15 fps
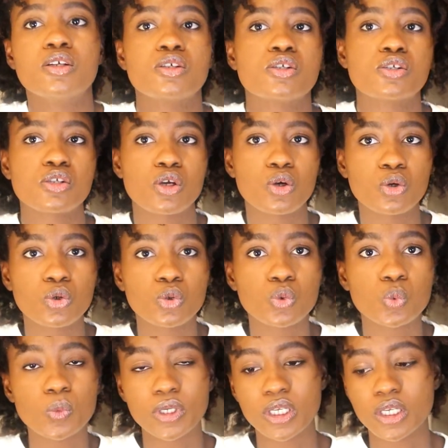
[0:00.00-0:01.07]
So
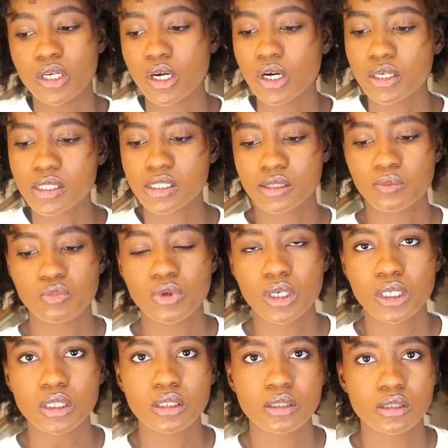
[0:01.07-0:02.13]
we are
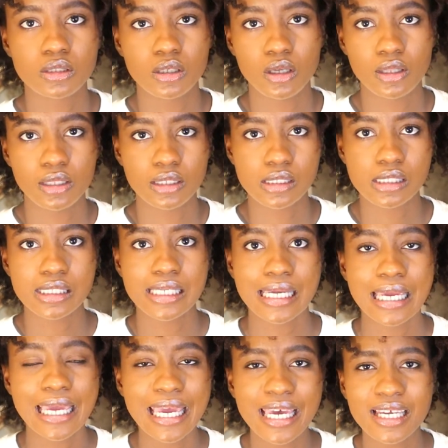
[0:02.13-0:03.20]
somewhat good on this,
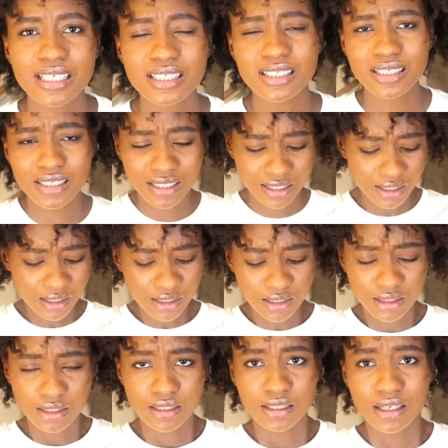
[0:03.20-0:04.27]
and
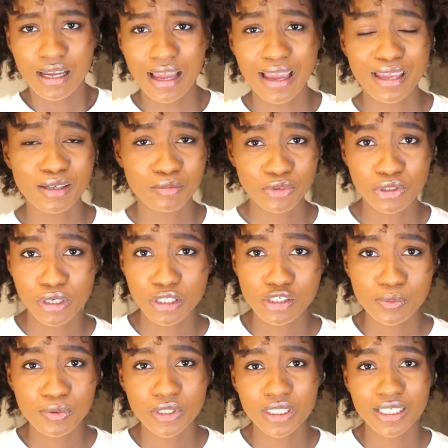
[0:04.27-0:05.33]
I am trying
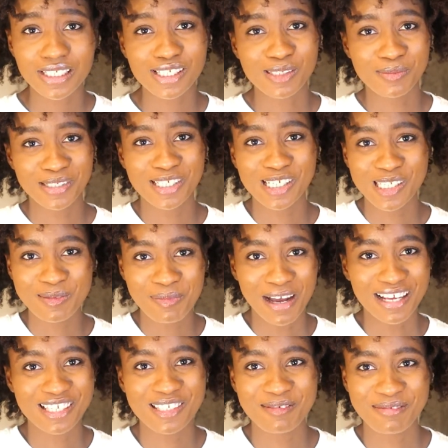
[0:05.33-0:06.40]
to project as much as
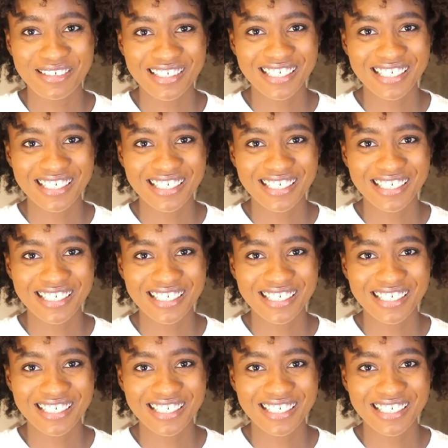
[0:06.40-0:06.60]
possible,